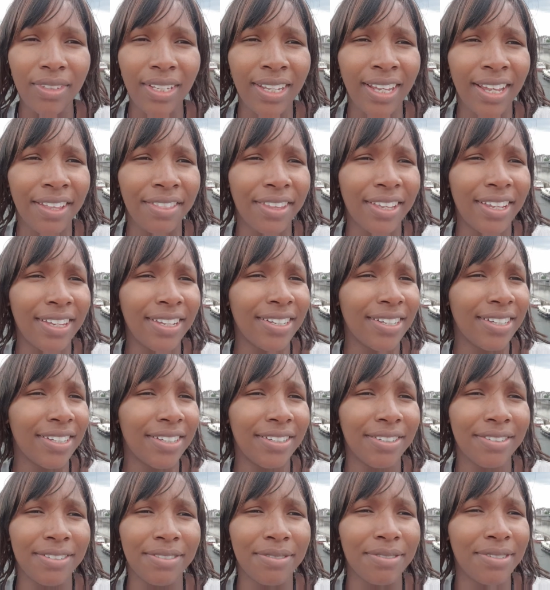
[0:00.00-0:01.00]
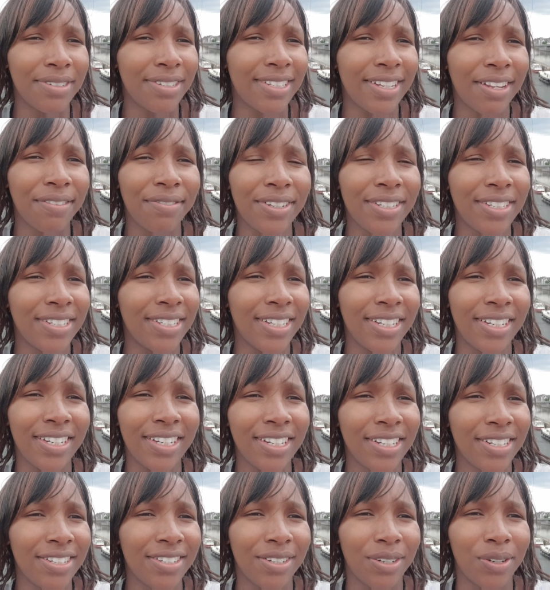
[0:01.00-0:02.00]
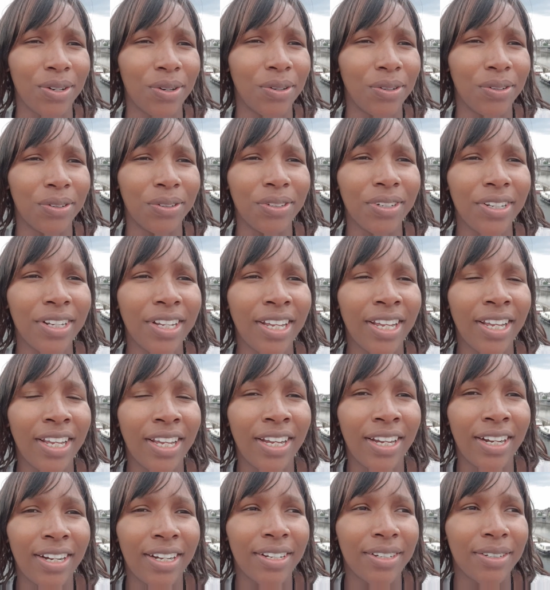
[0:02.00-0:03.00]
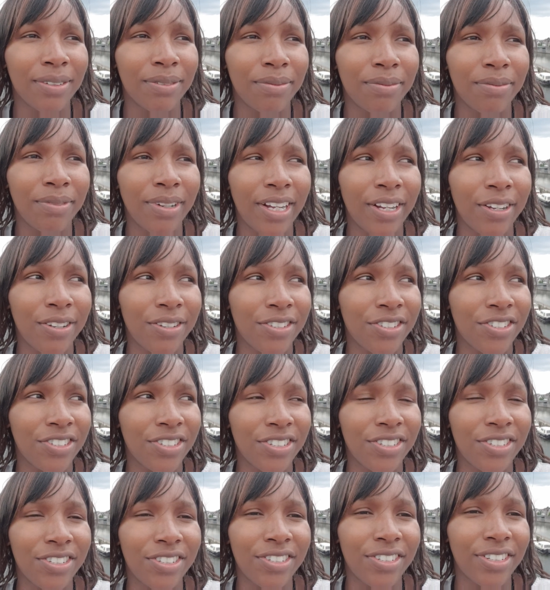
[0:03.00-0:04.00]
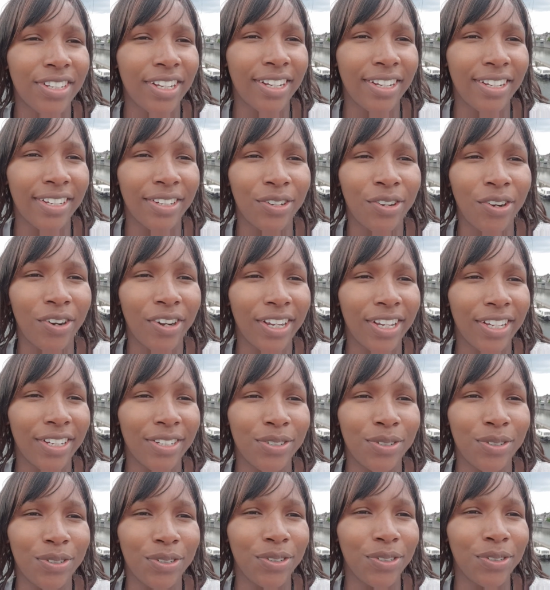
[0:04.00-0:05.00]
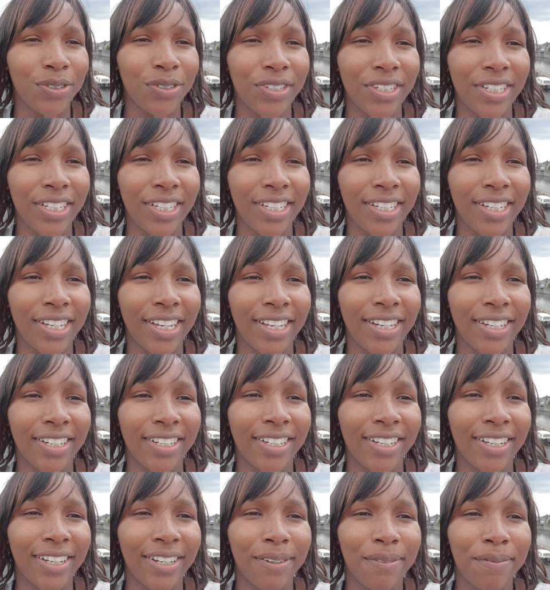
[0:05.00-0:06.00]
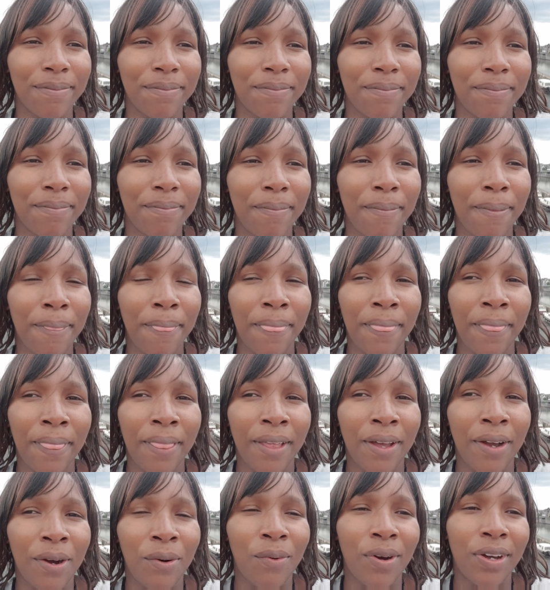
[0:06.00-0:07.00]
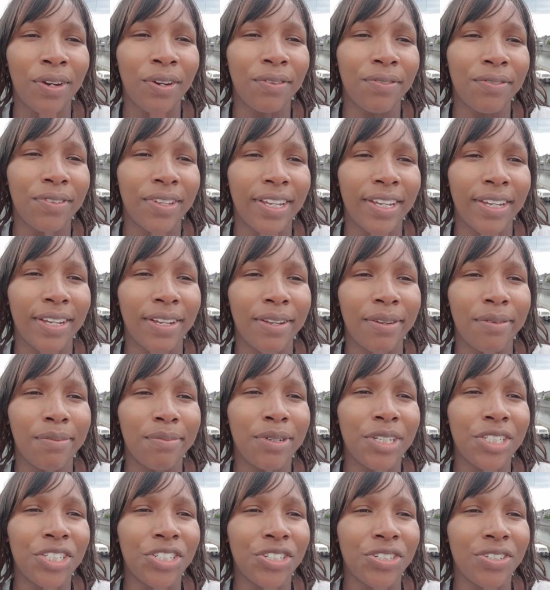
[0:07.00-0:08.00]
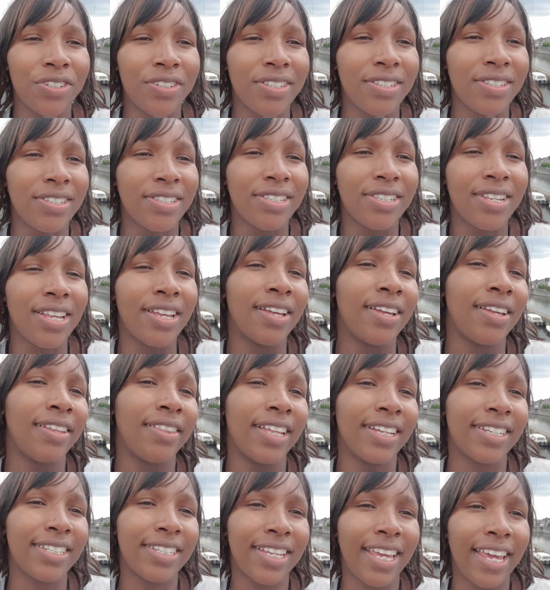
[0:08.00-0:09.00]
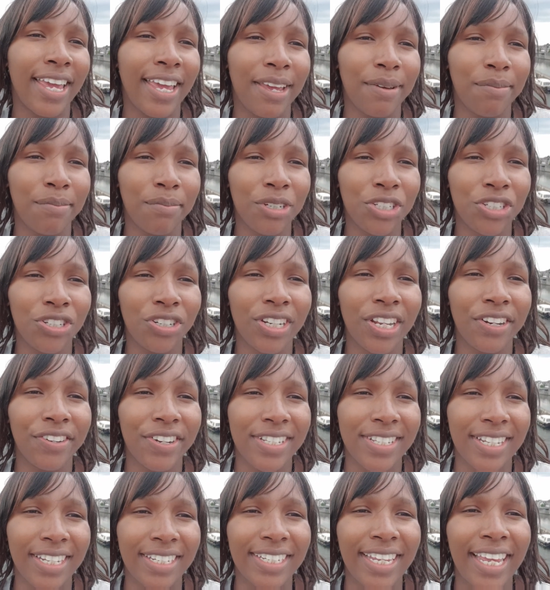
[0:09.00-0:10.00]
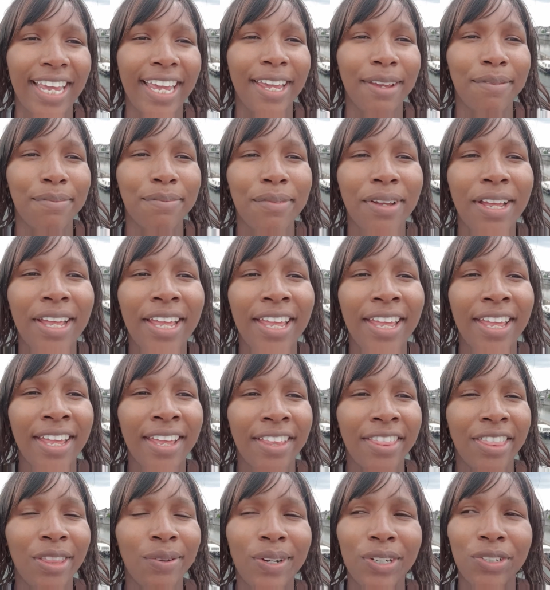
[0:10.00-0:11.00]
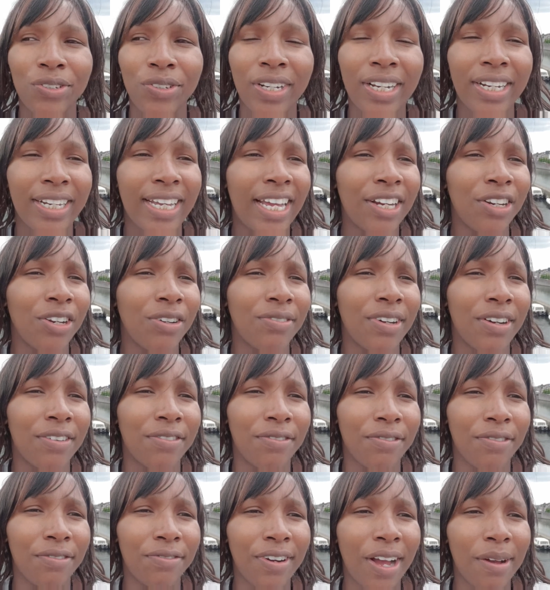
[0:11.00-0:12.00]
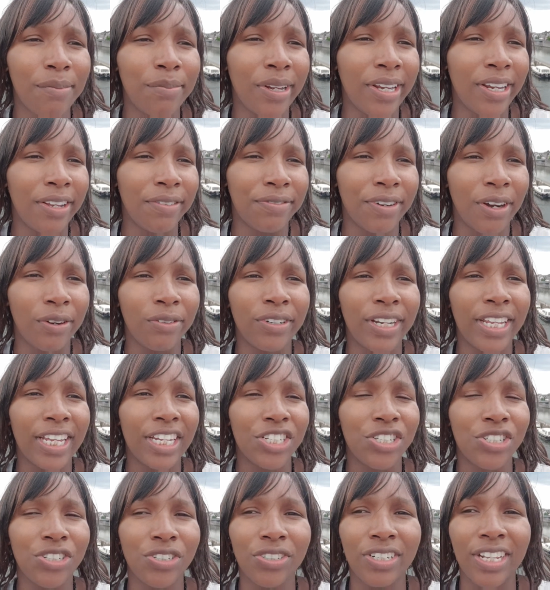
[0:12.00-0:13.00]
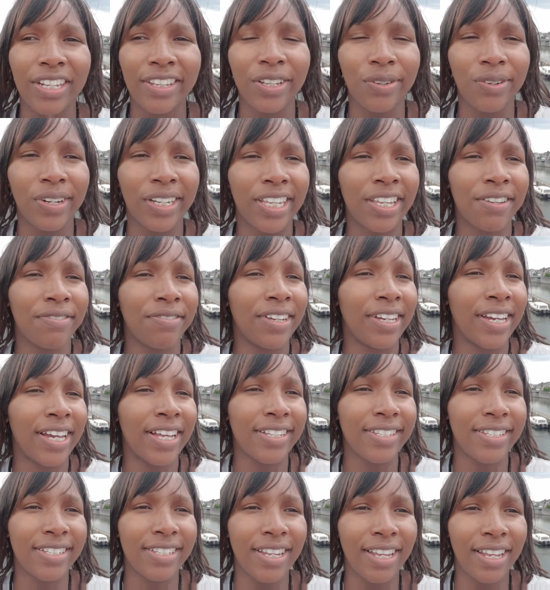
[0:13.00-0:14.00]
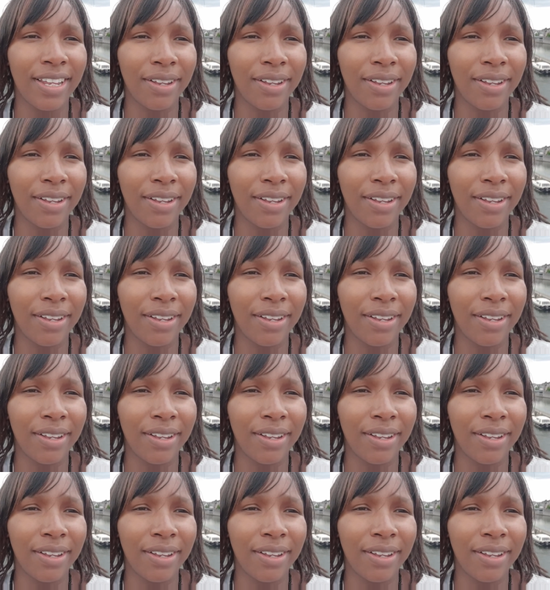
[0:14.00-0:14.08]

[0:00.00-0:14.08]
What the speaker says: I think 17 years ago. I was just going to uni, and one of the missionaries that came, they were doing a kind of a family foundation, and they were giving us